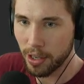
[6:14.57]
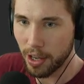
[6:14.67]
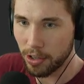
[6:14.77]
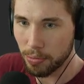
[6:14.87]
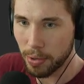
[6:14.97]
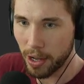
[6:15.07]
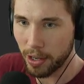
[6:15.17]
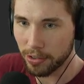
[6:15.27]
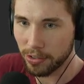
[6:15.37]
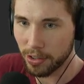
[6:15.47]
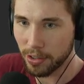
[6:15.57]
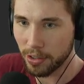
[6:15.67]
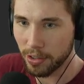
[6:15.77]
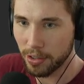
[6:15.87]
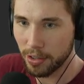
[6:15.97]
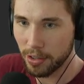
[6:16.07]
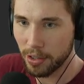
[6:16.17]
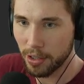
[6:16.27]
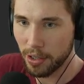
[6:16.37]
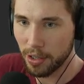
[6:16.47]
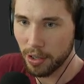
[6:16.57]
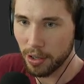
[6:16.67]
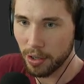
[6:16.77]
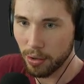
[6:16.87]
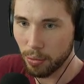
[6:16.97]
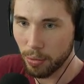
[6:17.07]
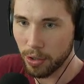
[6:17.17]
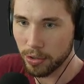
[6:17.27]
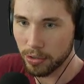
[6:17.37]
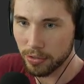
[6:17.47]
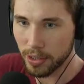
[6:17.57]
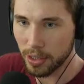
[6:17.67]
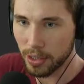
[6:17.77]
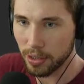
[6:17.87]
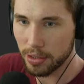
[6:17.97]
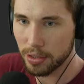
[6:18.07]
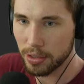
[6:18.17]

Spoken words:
And you pass in a world event.